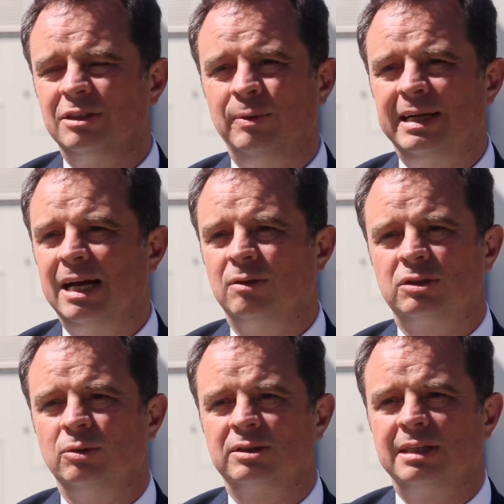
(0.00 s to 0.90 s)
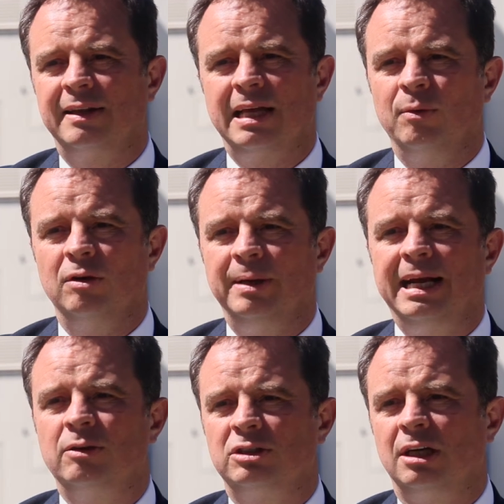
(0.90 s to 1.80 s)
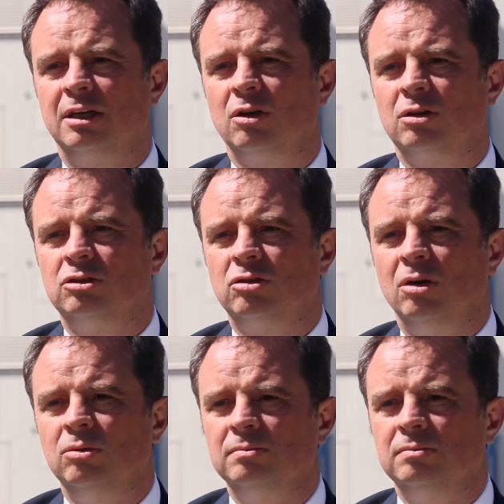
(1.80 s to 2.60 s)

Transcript: if we'd outsourced that would have been outside our control.